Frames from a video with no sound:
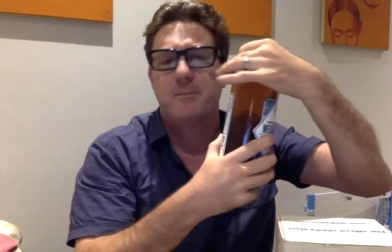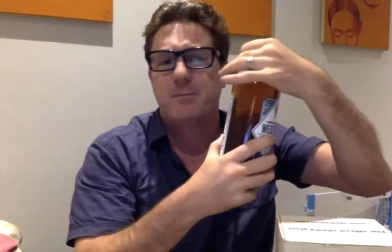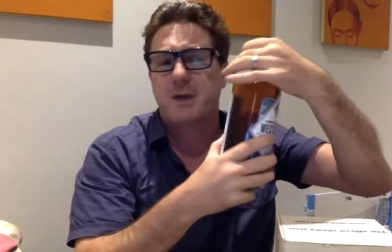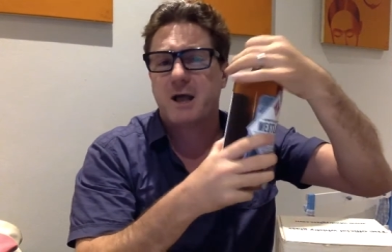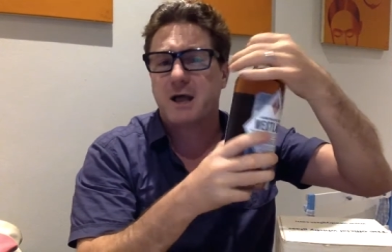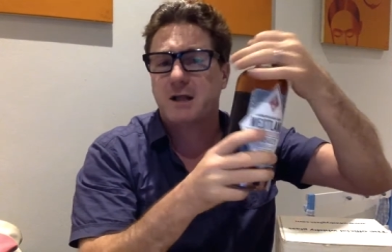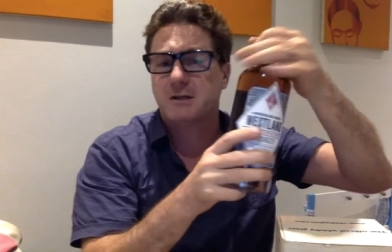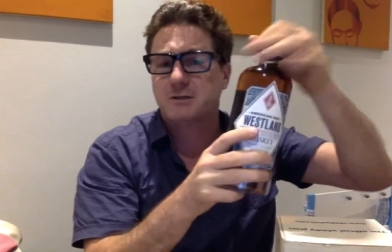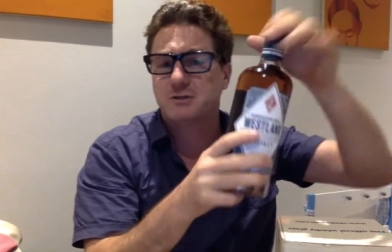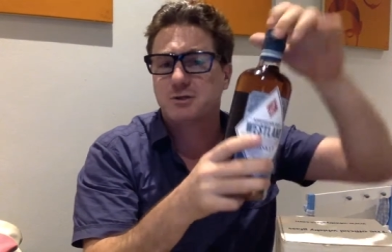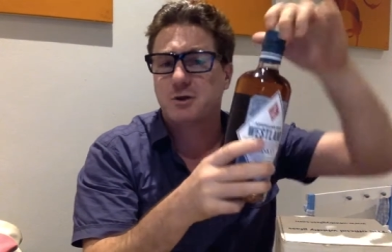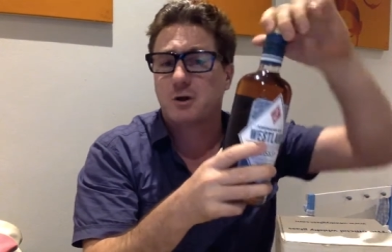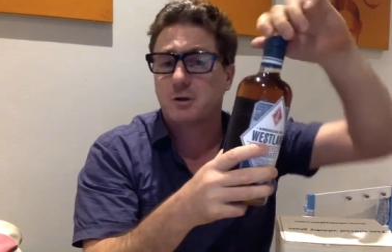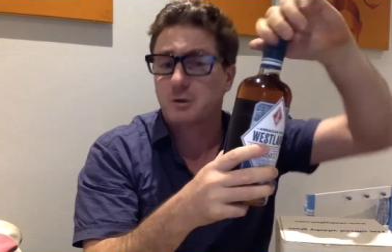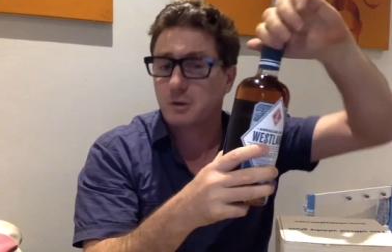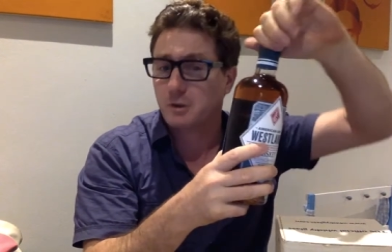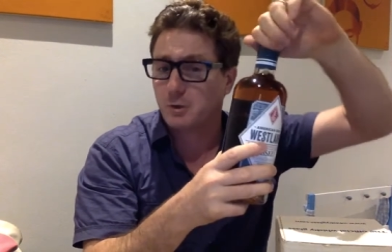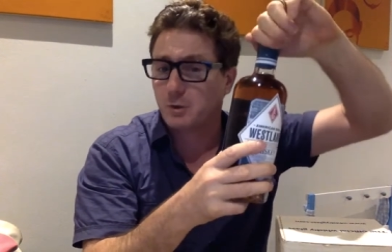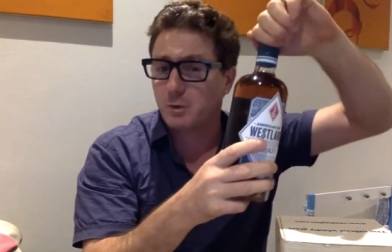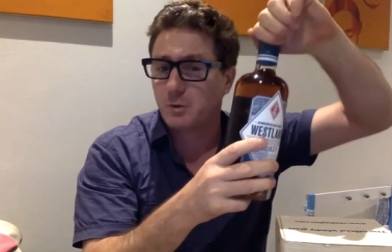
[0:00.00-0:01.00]
pale
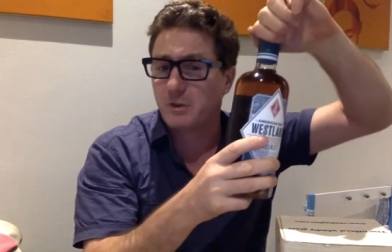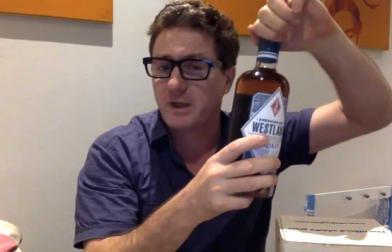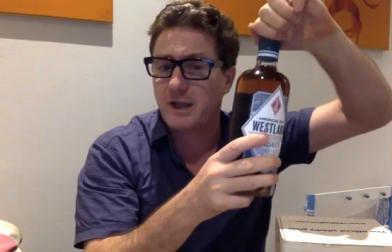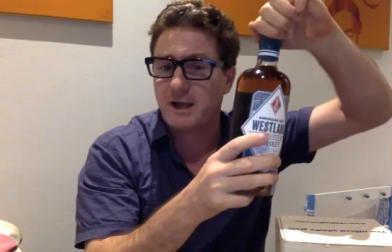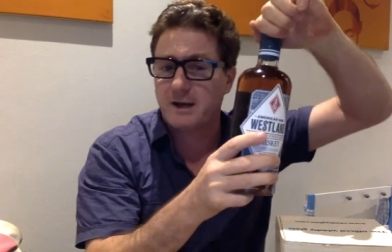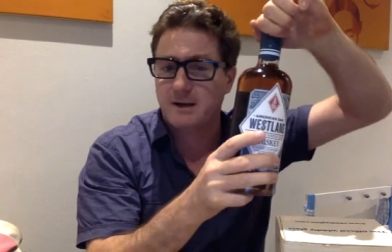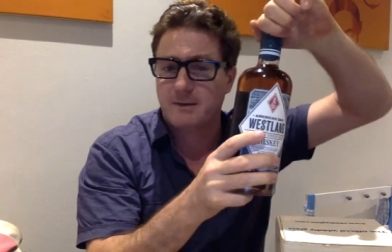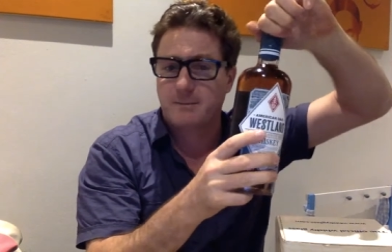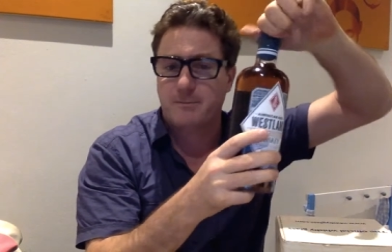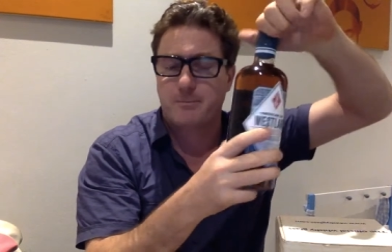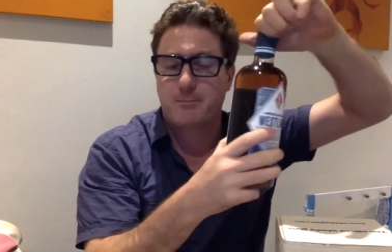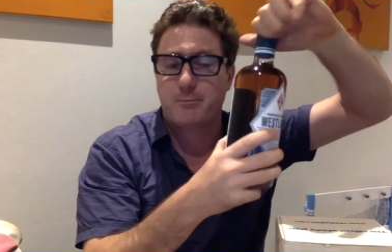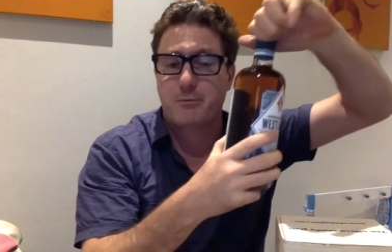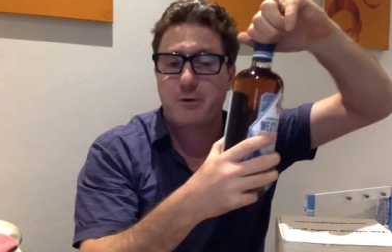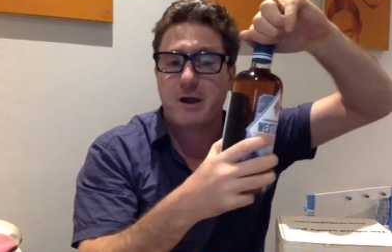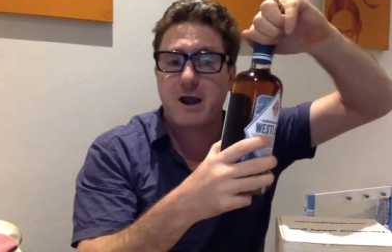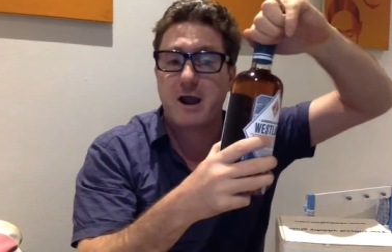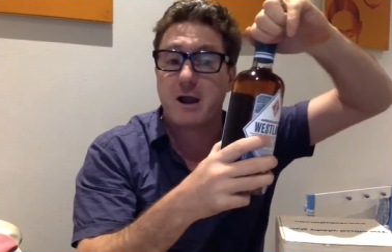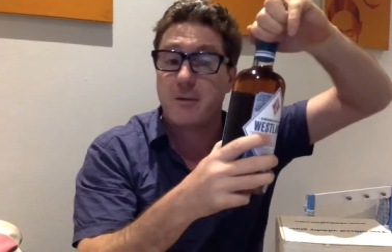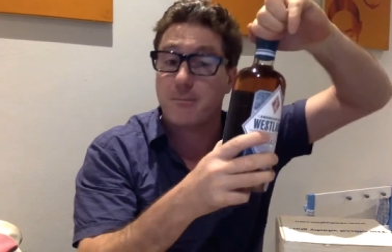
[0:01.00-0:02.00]
chocolate or that
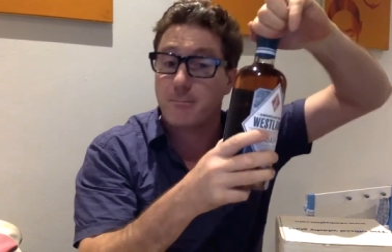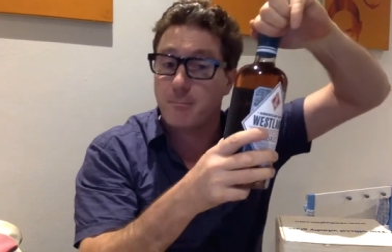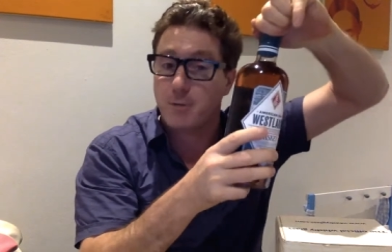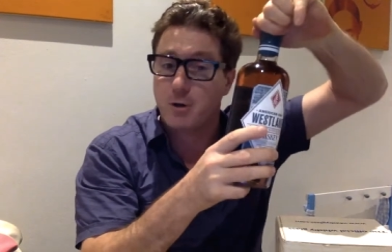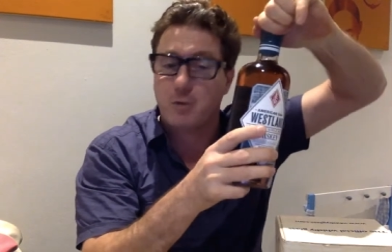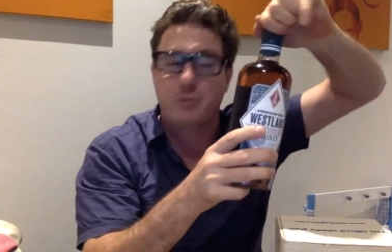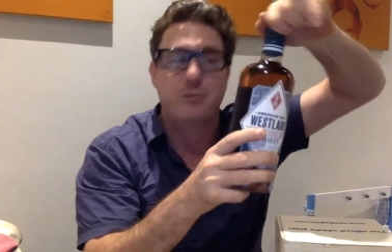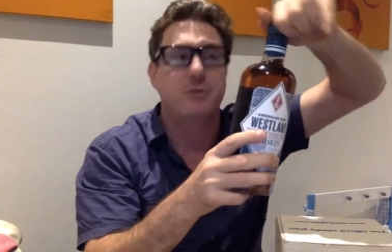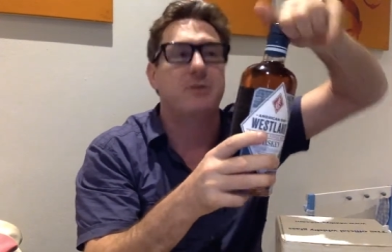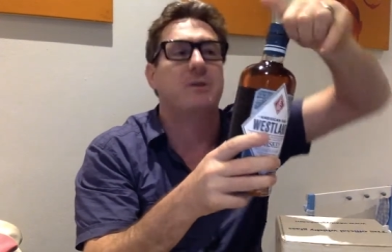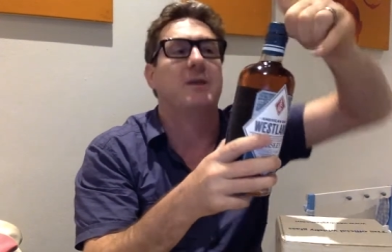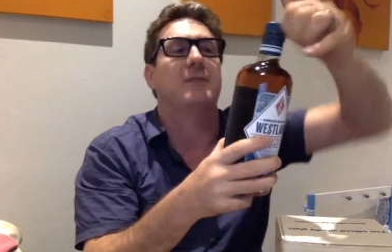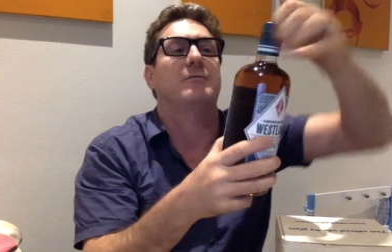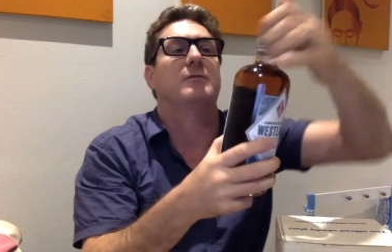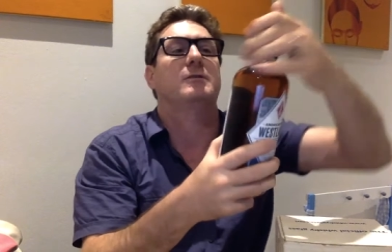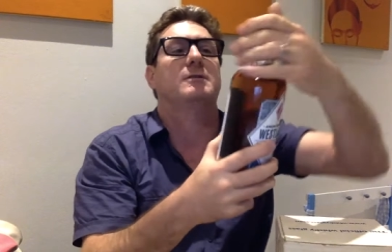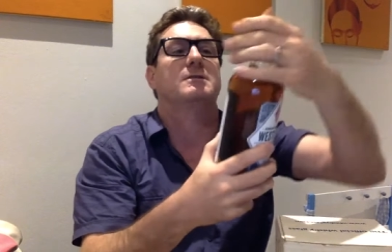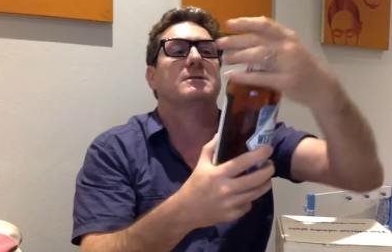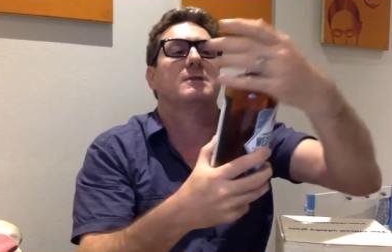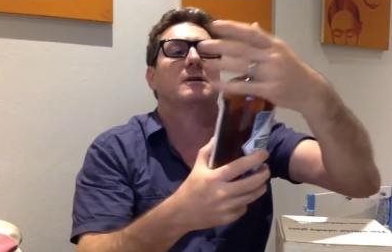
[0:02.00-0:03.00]
brown malt that they've used.